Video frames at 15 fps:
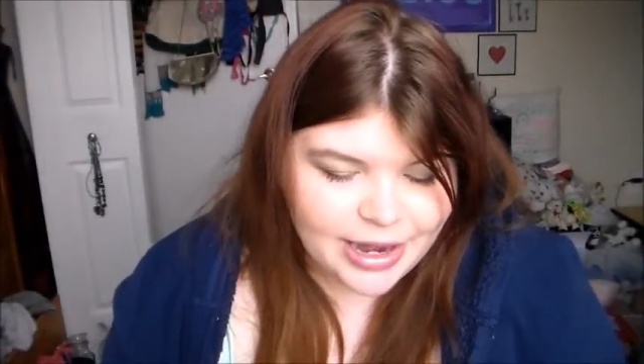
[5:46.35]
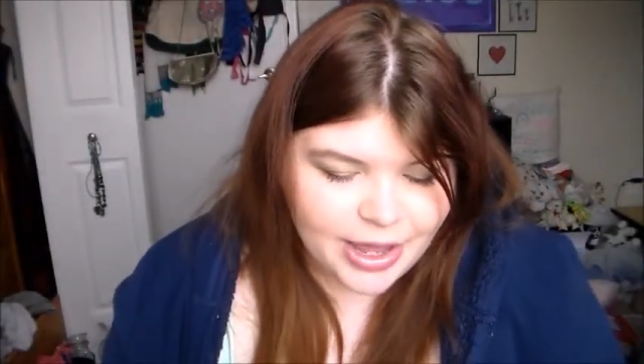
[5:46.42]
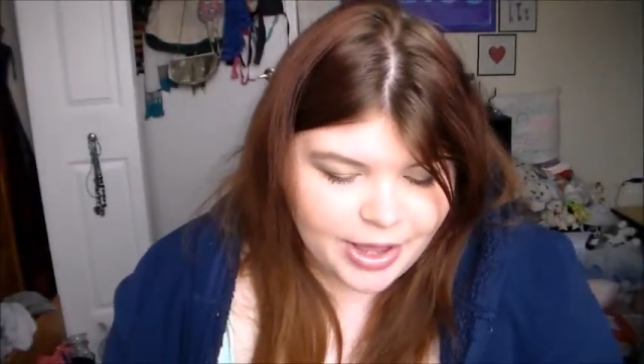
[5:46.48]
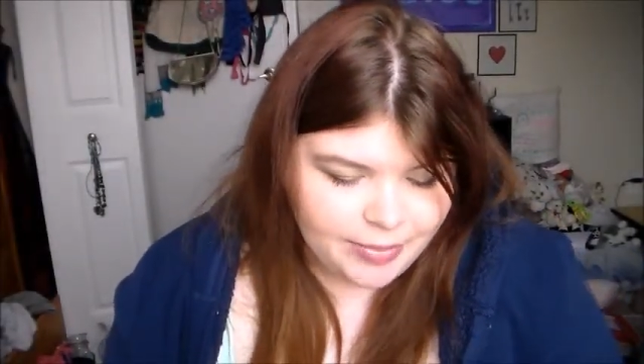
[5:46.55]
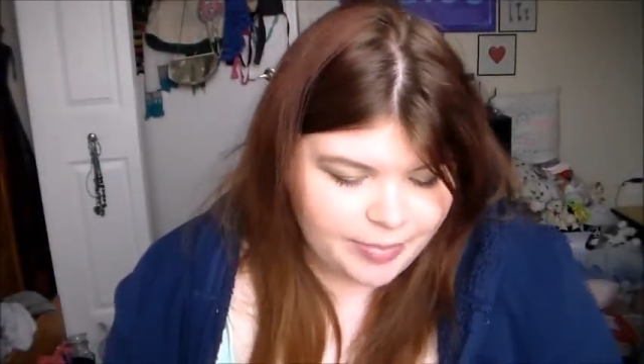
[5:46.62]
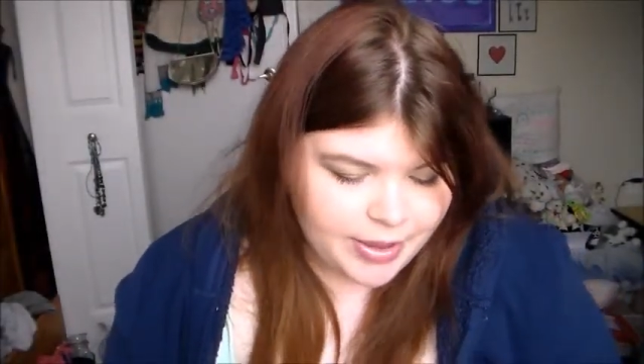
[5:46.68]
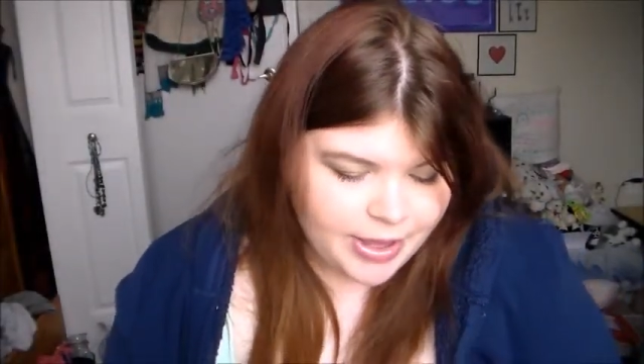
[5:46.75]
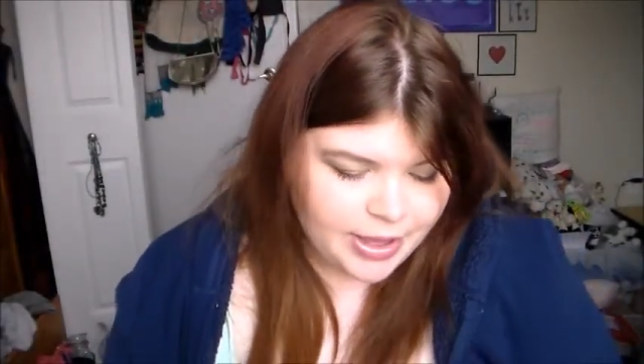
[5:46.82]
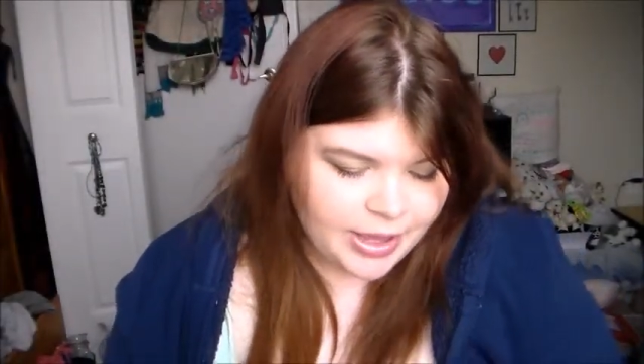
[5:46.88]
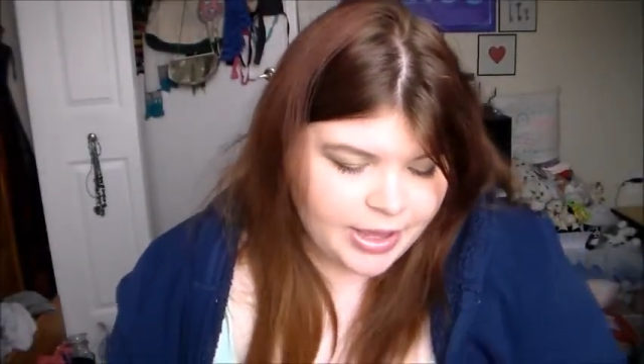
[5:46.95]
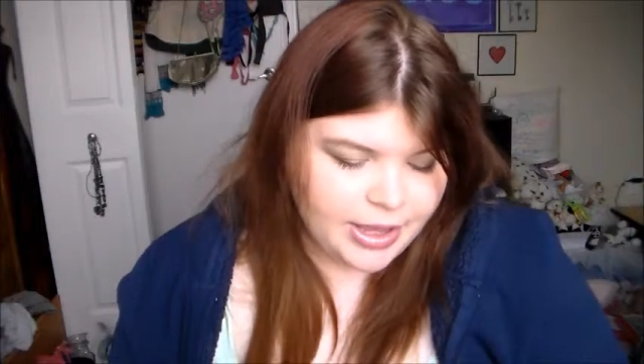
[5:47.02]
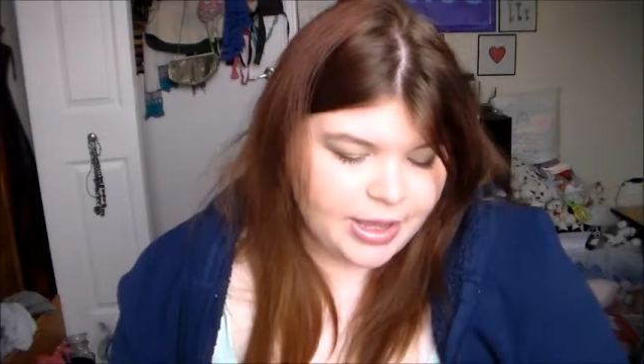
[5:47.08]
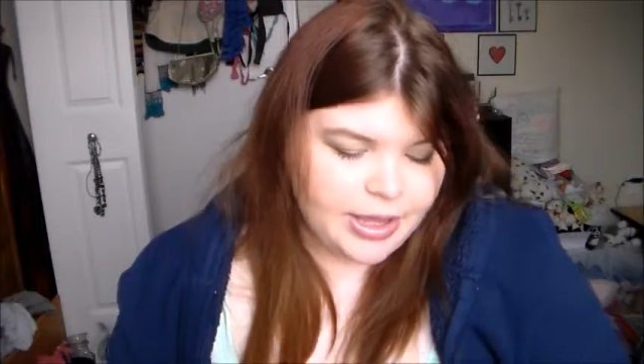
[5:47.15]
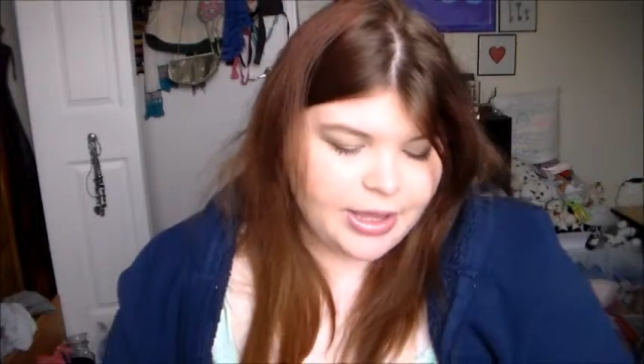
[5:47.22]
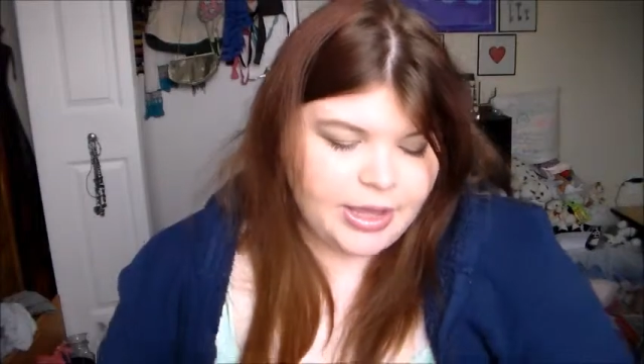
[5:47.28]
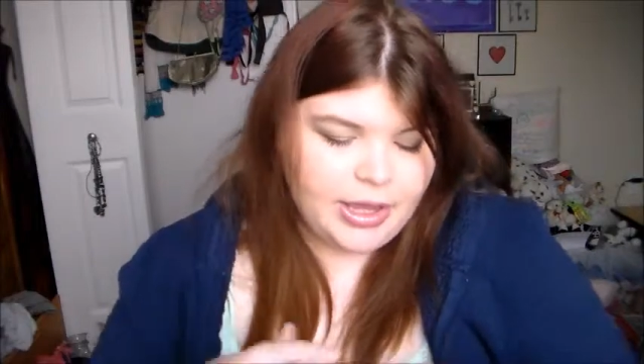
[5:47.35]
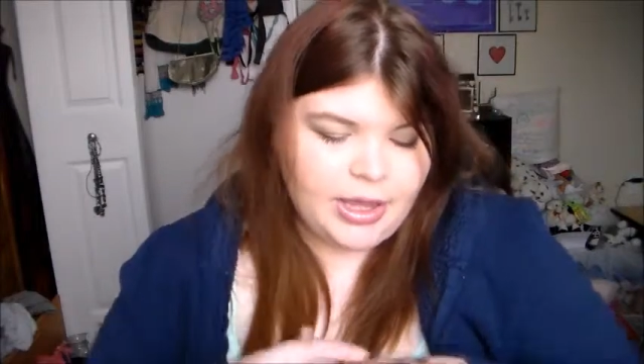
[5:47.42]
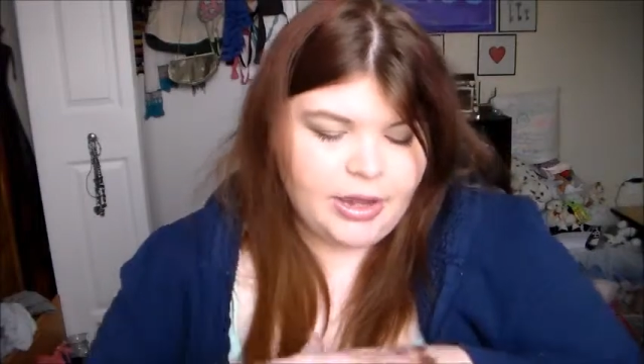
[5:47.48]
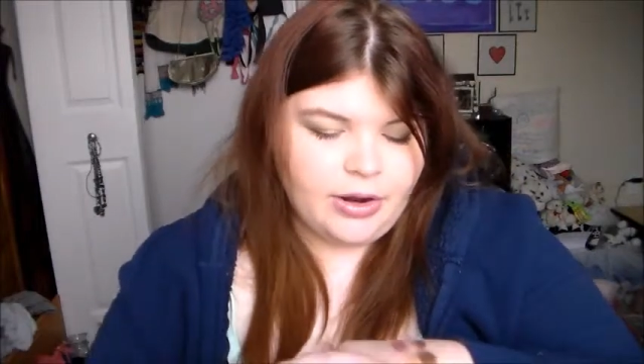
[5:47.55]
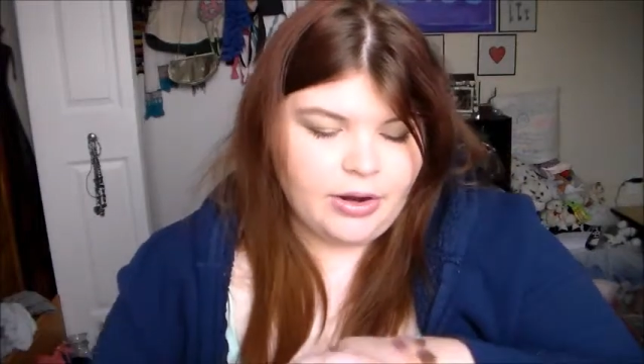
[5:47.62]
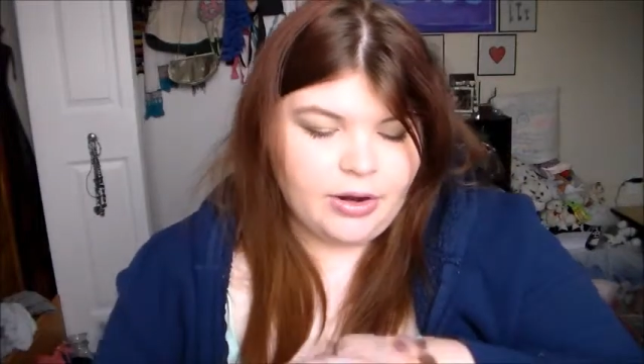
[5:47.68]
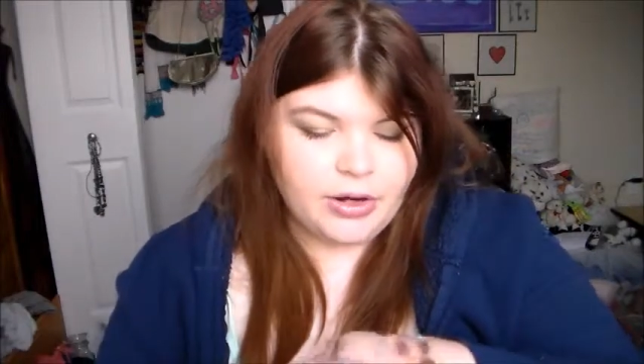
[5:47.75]
up
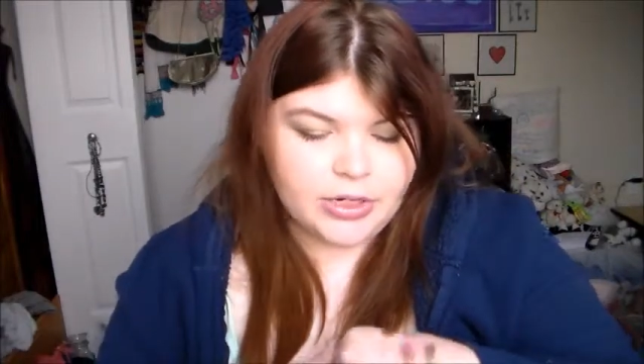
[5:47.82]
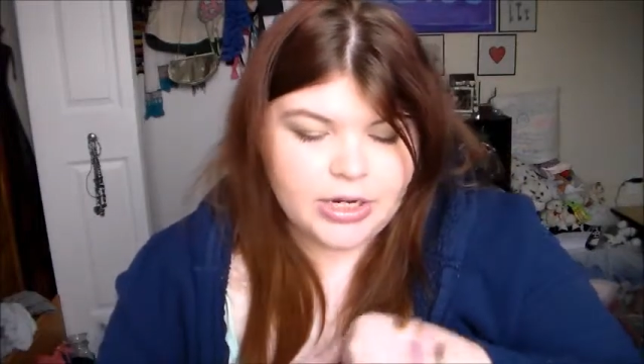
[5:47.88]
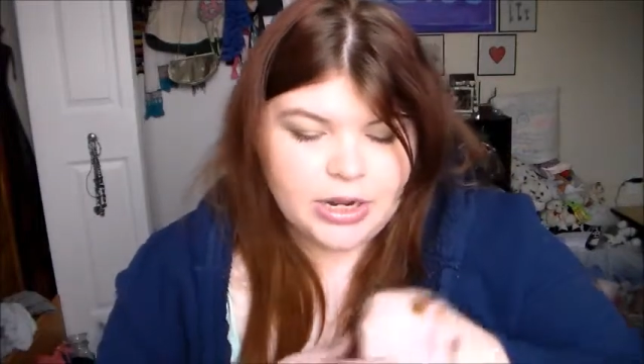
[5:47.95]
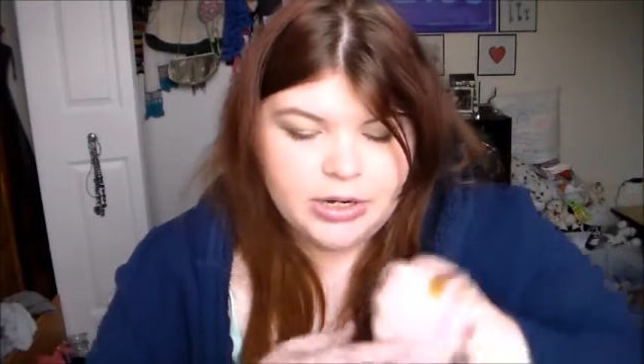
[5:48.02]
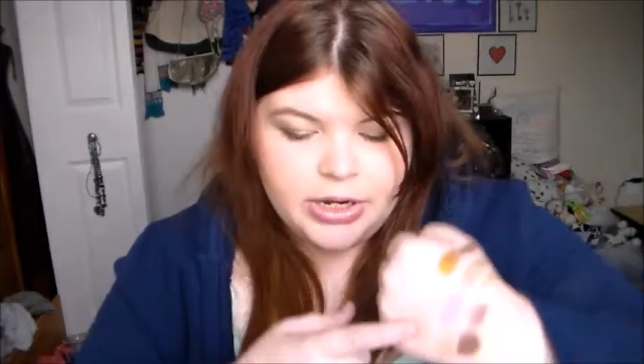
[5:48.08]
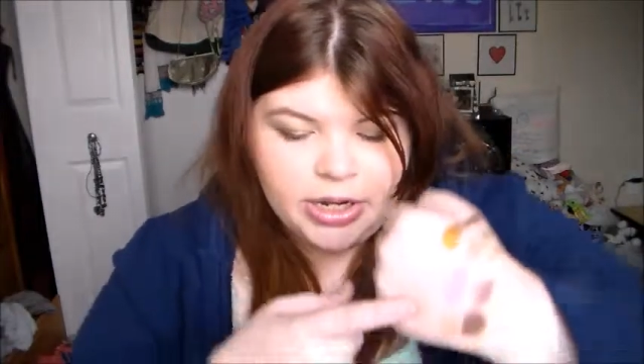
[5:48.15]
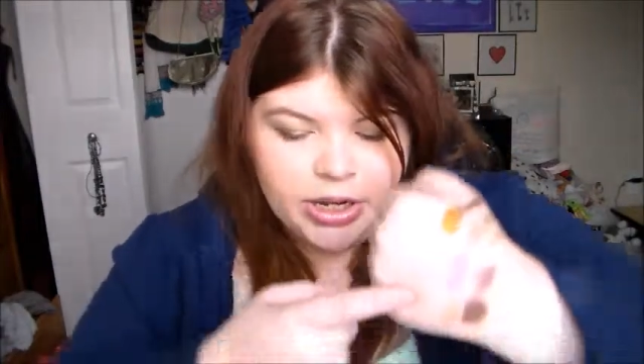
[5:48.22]
here, or down